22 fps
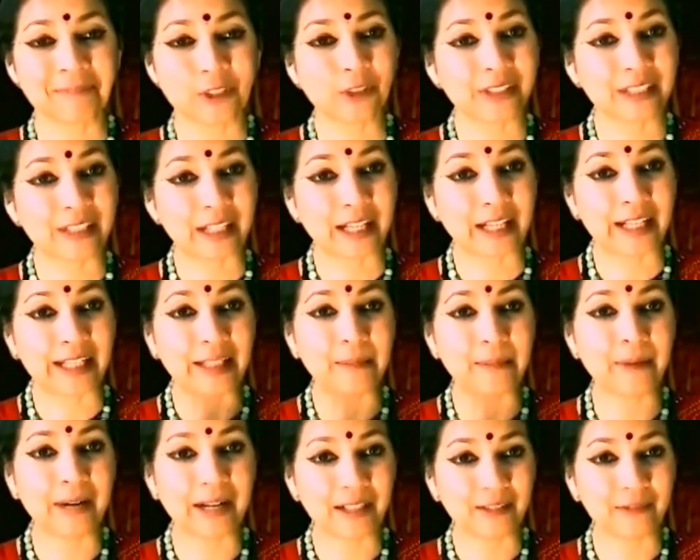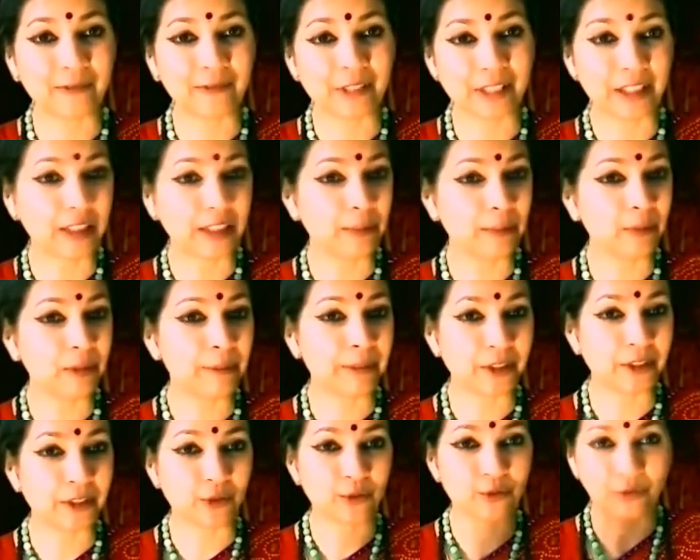So at any battlefield, he will
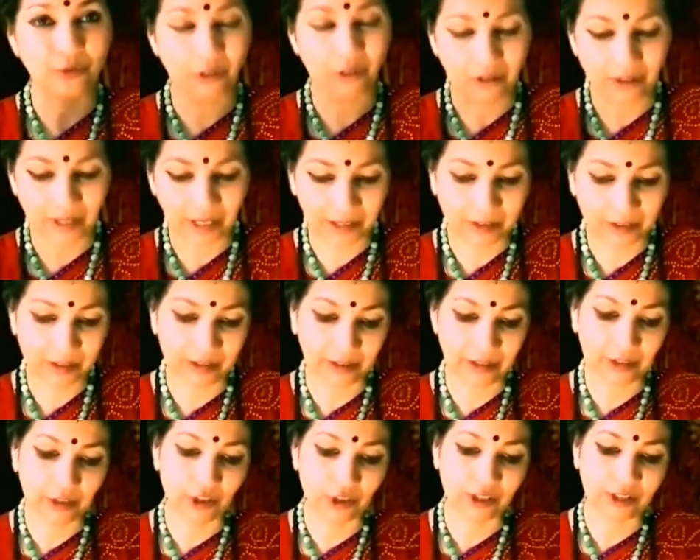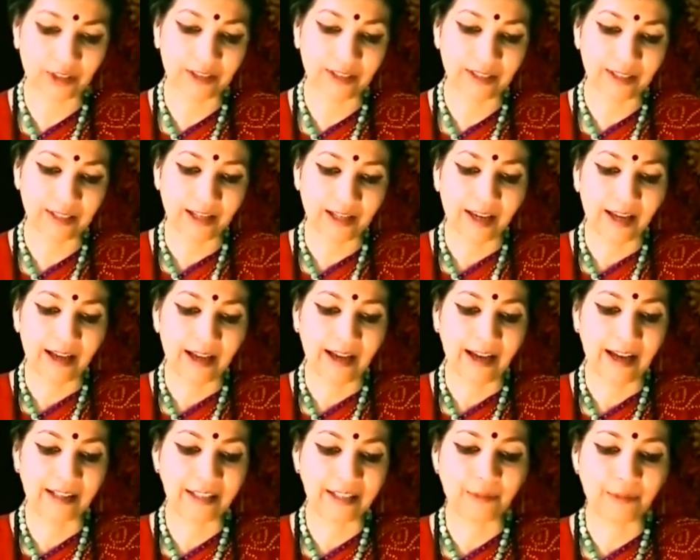be strong and courageous,
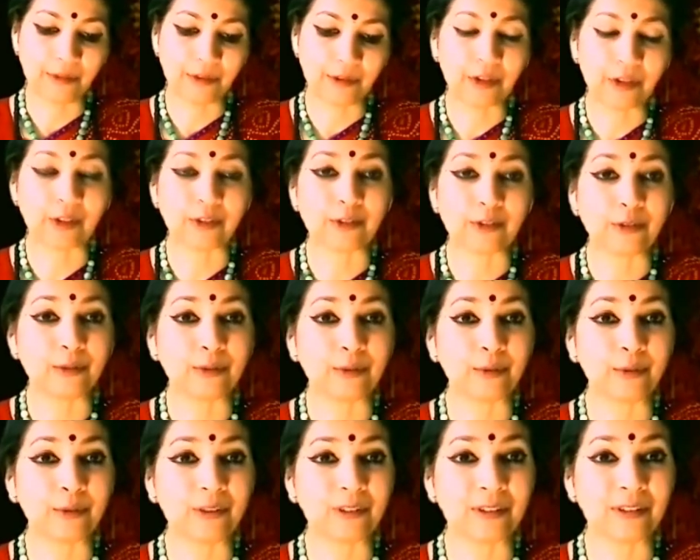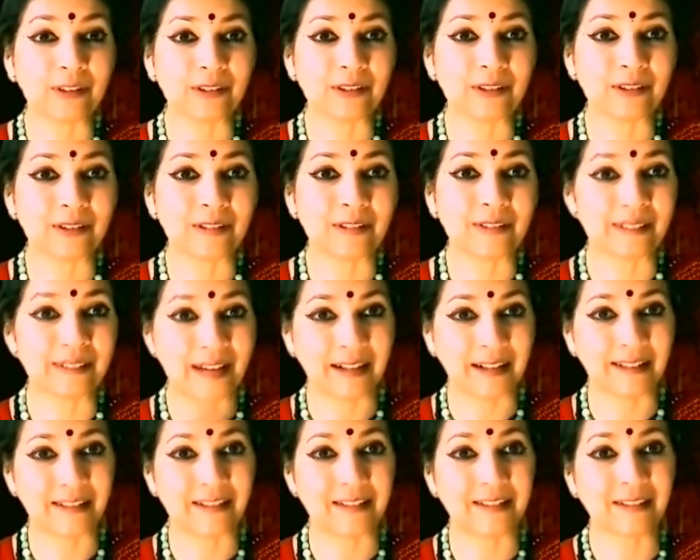and he will not lose
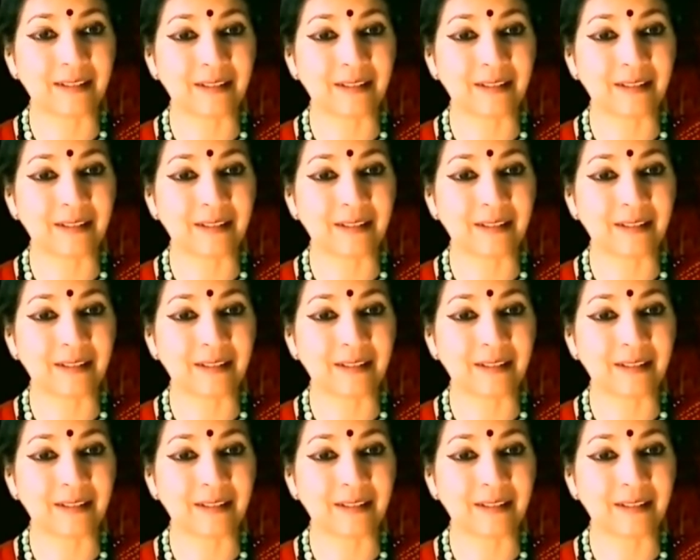that